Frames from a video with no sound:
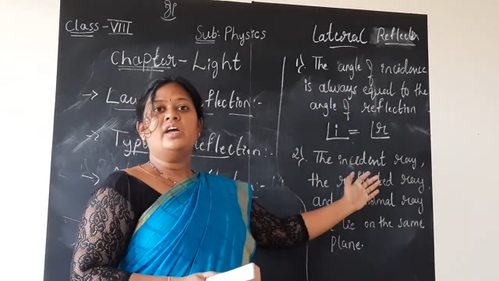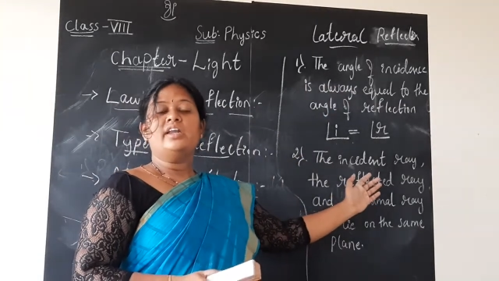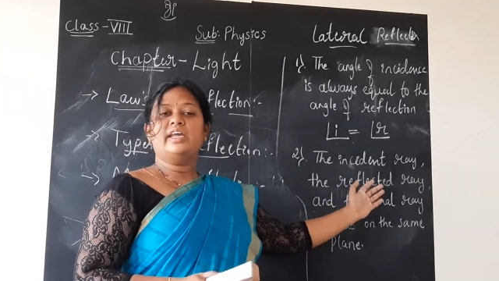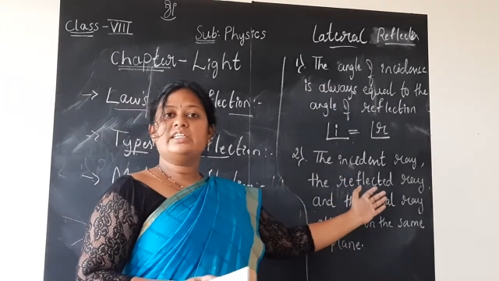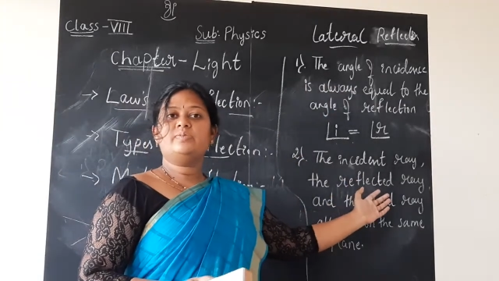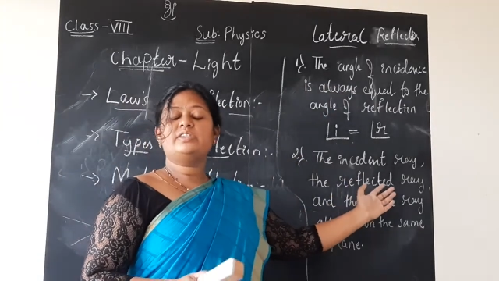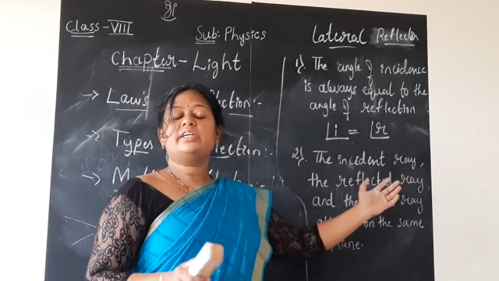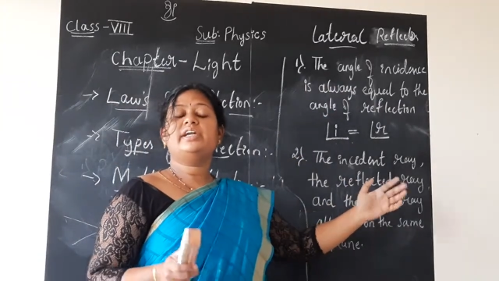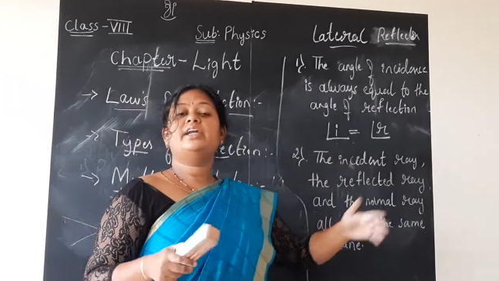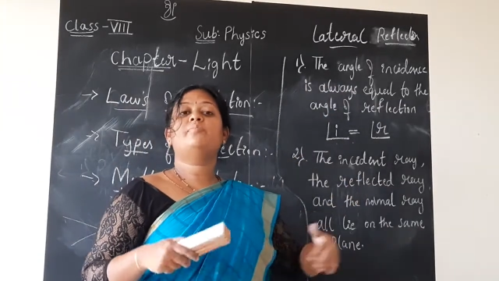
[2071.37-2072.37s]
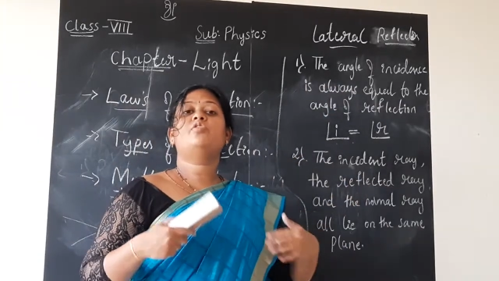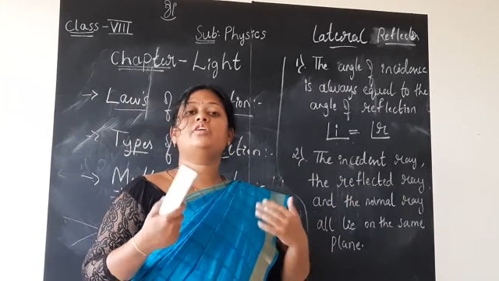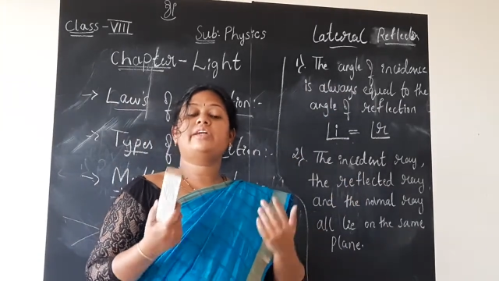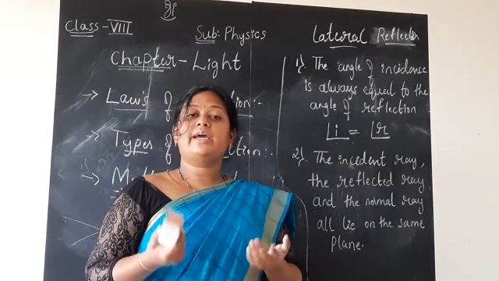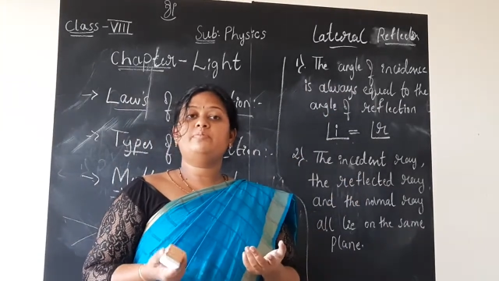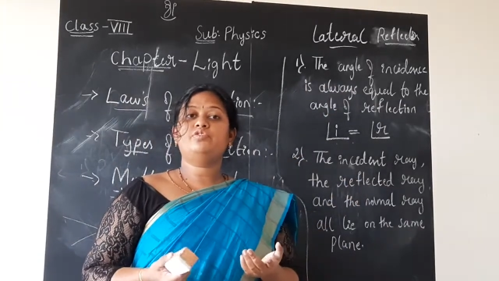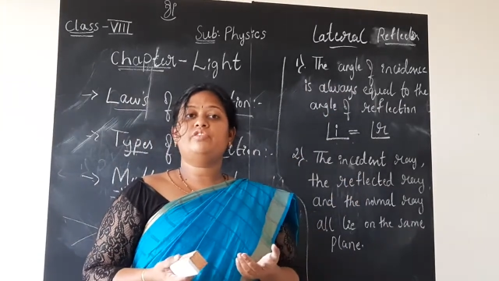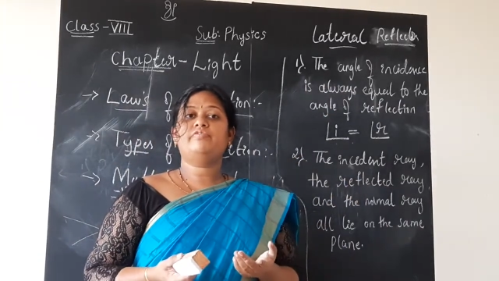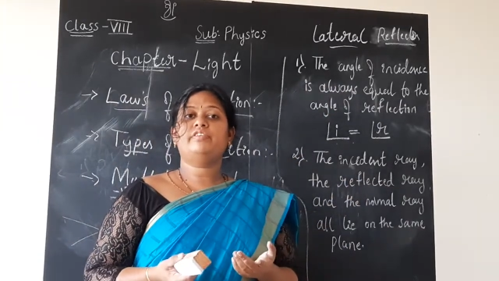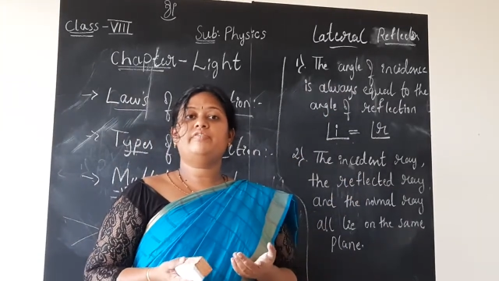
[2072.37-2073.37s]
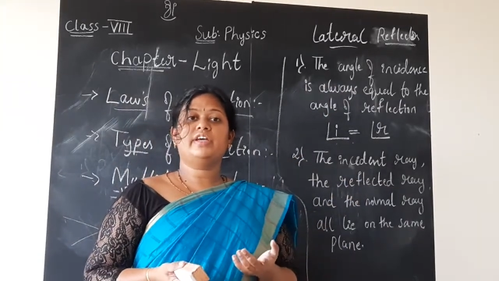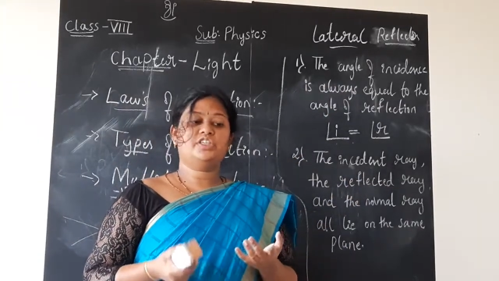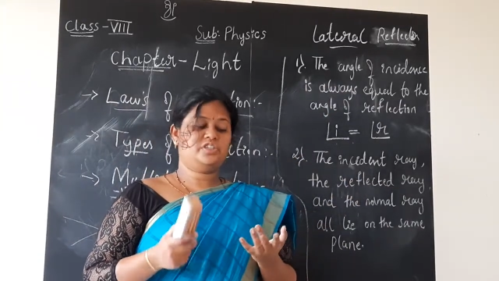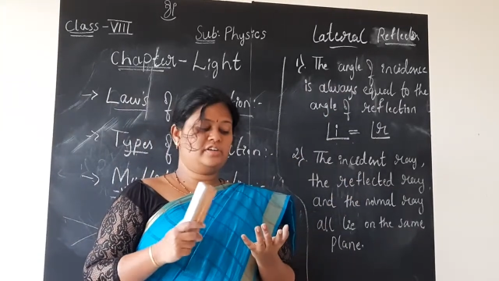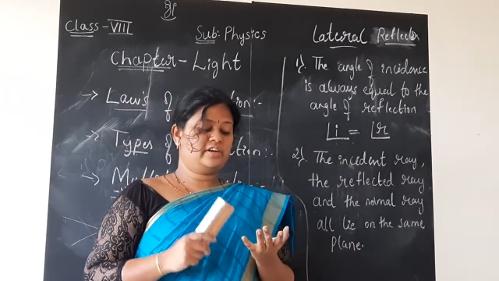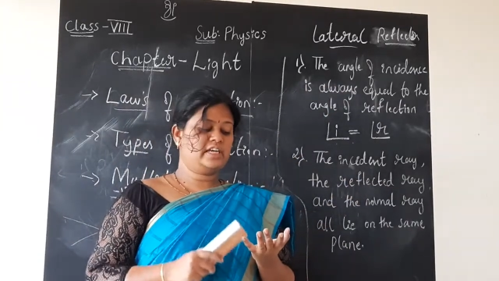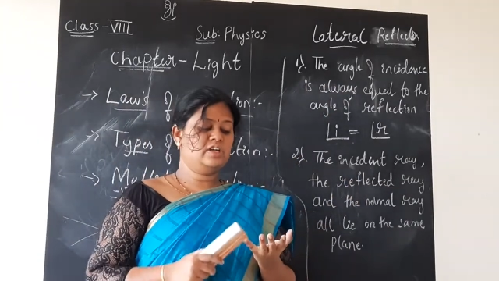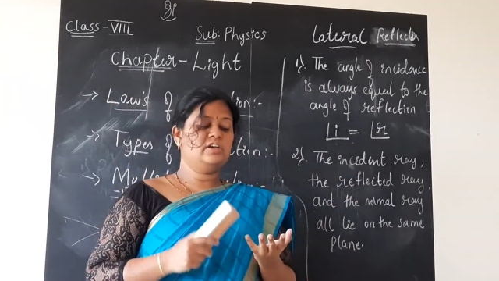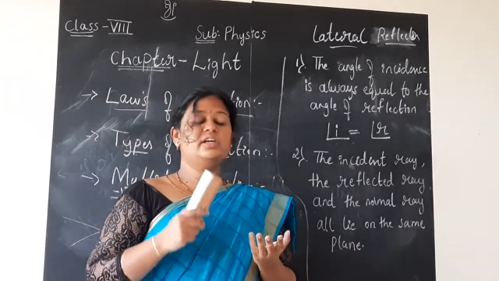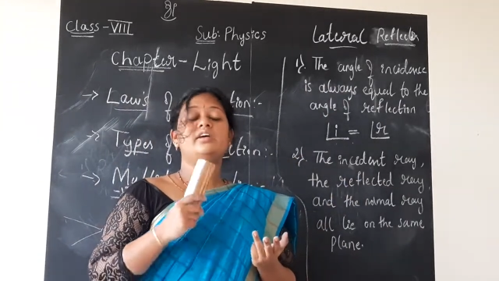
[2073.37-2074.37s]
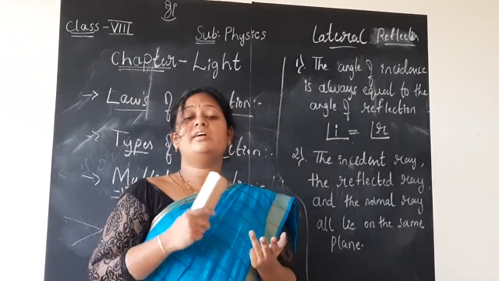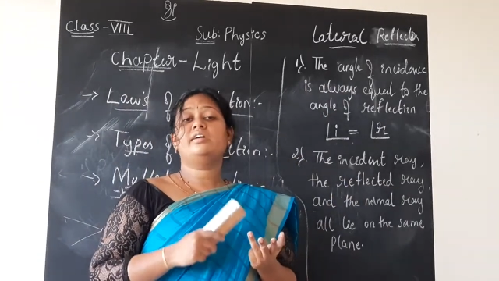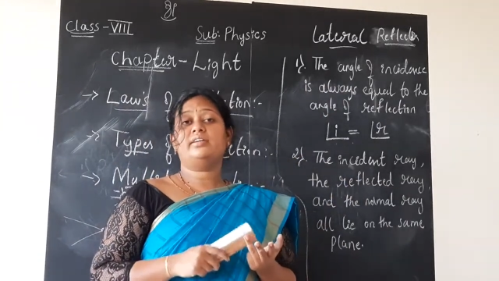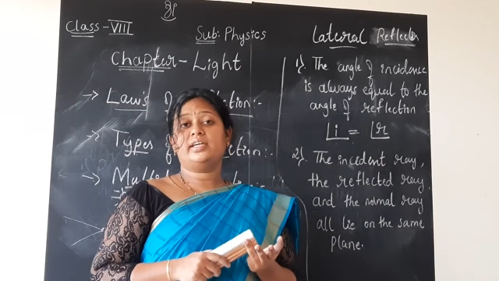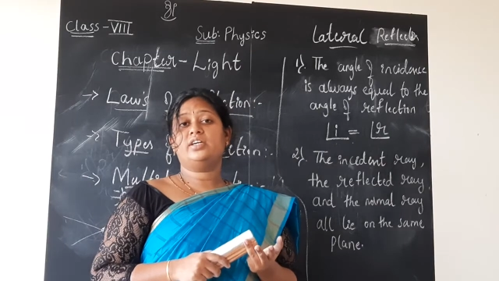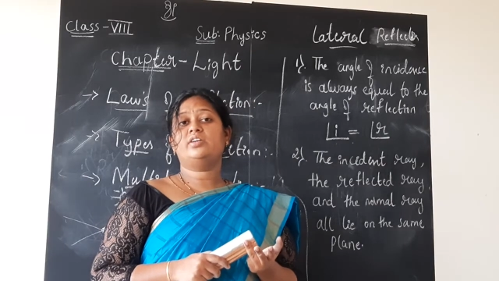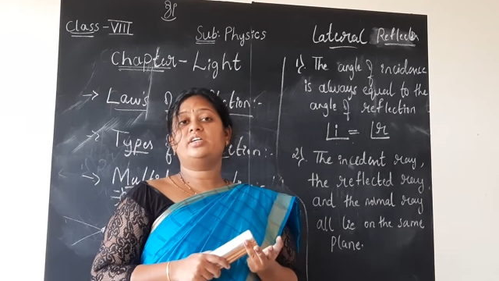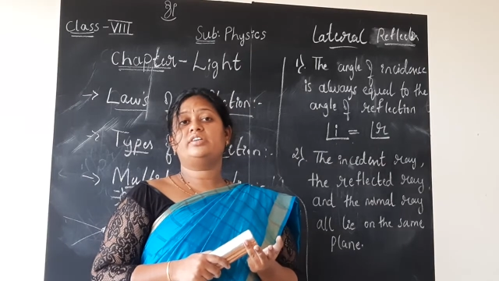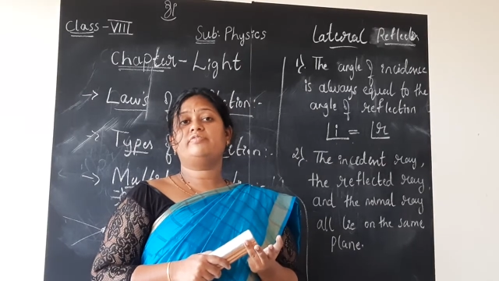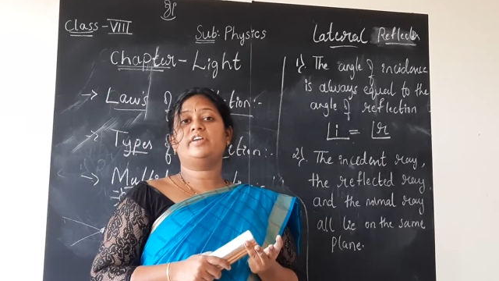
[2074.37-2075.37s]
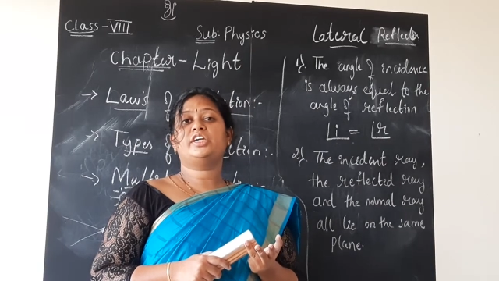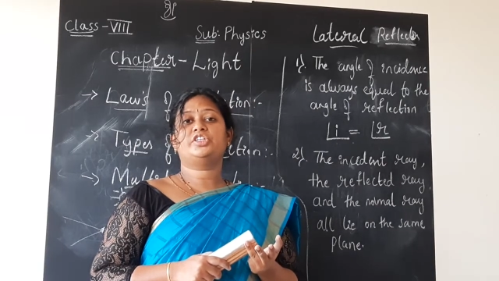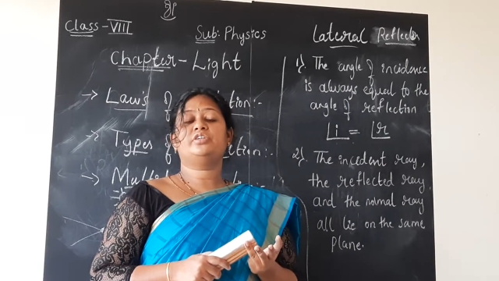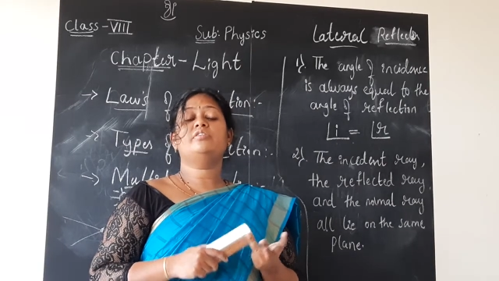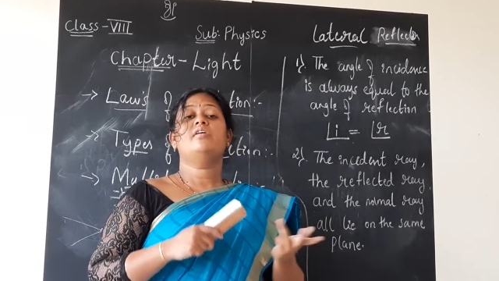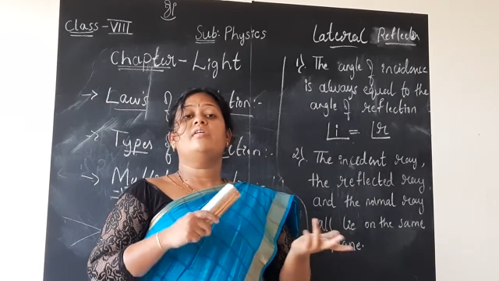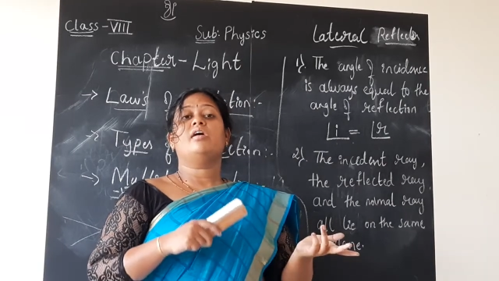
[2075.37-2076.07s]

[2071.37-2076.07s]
Next we studied about types of reflection, regular, irregular reflection,